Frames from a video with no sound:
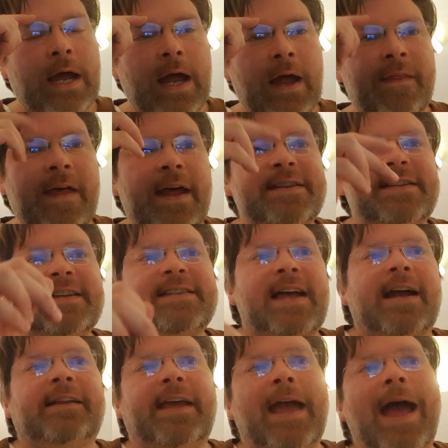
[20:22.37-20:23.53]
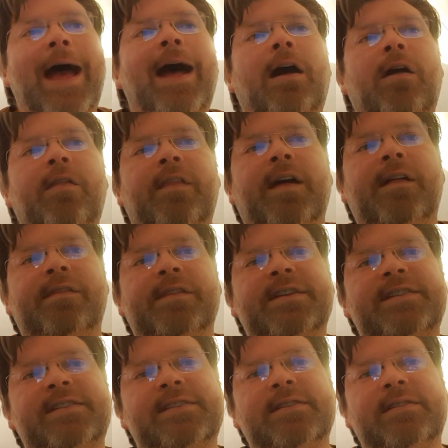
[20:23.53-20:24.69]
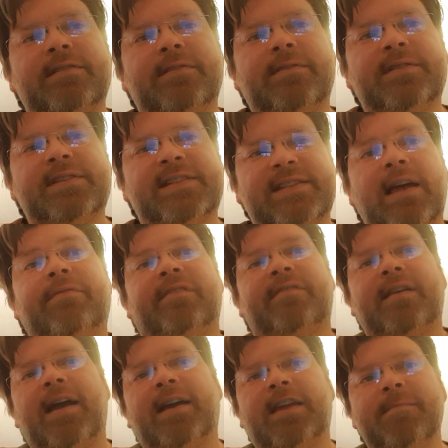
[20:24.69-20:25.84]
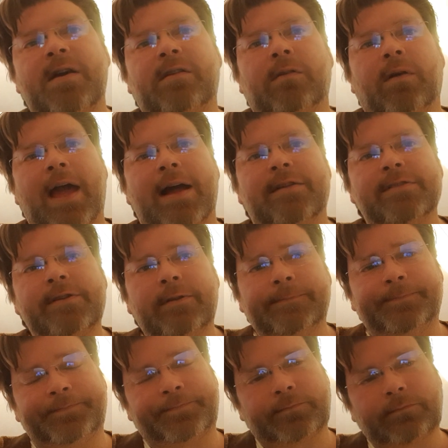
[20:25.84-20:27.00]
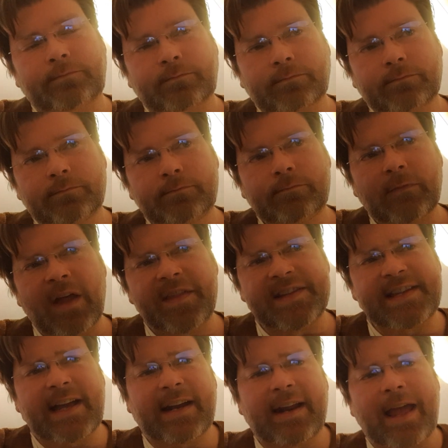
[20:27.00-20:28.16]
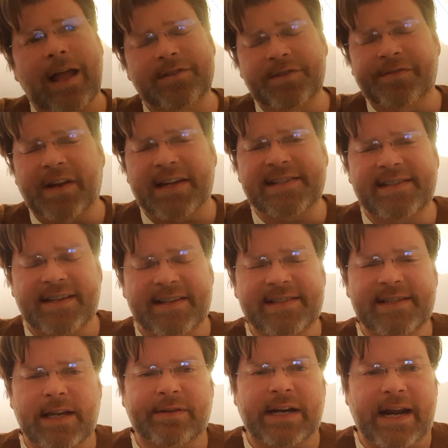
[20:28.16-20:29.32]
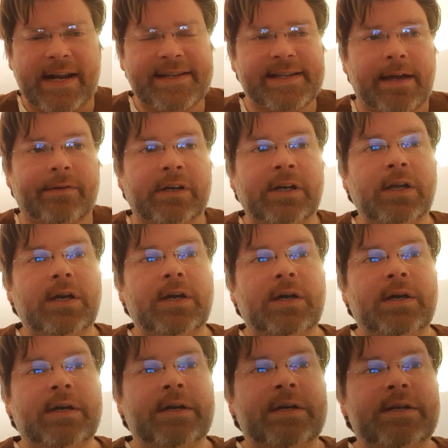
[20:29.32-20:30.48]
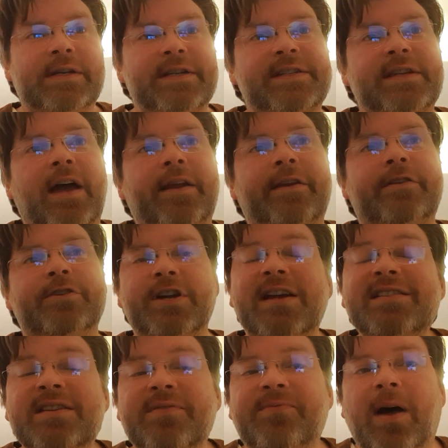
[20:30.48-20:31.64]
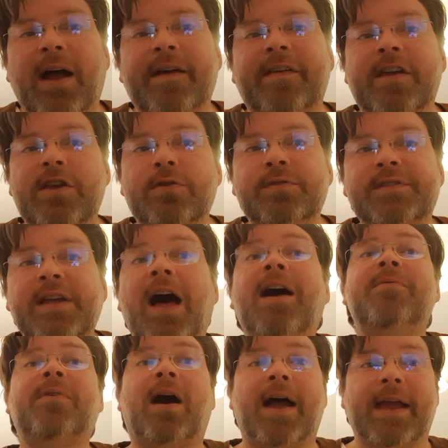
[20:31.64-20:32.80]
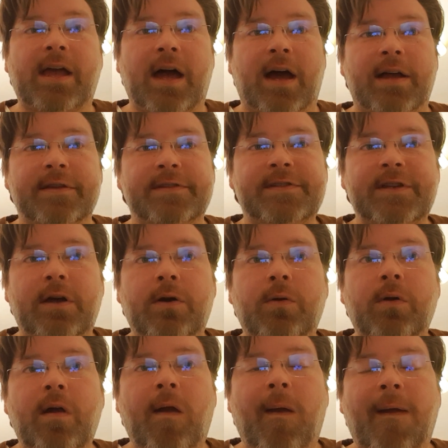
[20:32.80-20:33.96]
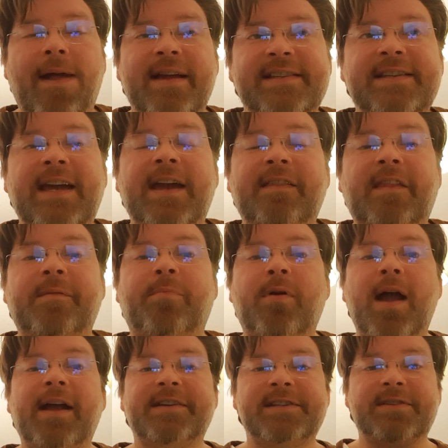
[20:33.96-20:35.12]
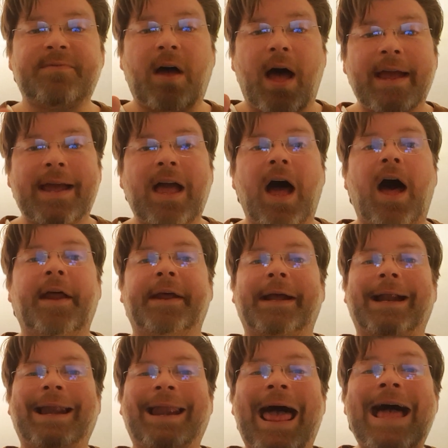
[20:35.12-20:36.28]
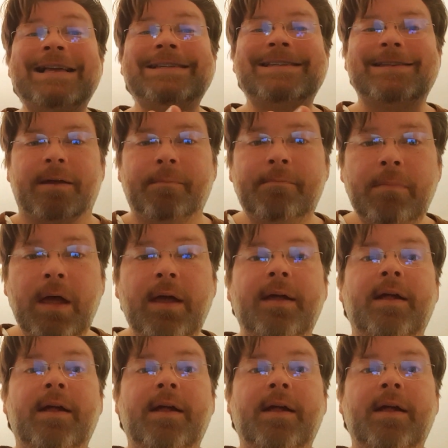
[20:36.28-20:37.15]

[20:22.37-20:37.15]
And that is exactly how then this Seventh Ecumenical Council, the Second Council of Nicaea 787, decided to justify the use of icons. So saying that the practice of iconoclasm,